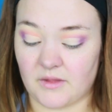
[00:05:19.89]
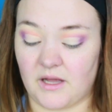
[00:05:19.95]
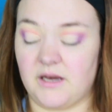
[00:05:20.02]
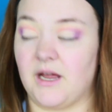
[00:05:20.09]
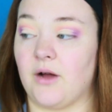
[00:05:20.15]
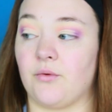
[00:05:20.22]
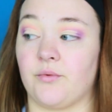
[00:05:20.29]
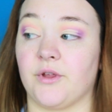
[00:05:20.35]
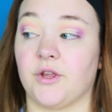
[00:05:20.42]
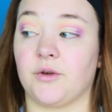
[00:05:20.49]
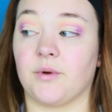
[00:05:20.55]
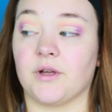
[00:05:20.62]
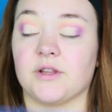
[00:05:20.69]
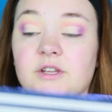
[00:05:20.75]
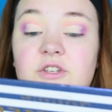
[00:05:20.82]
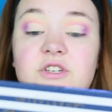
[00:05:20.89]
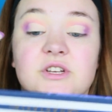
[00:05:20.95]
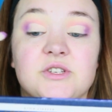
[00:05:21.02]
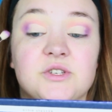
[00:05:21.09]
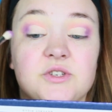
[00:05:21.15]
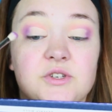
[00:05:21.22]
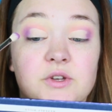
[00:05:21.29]
And now really quickly,
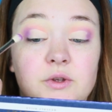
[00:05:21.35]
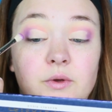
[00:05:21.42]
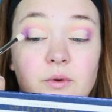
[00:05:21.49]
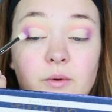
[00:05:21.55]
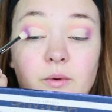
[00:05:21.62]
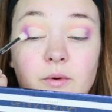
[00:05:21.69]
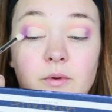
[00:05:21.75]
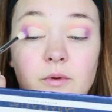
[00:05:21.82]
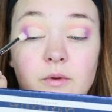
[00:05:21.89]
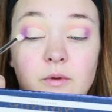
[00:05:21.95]
just to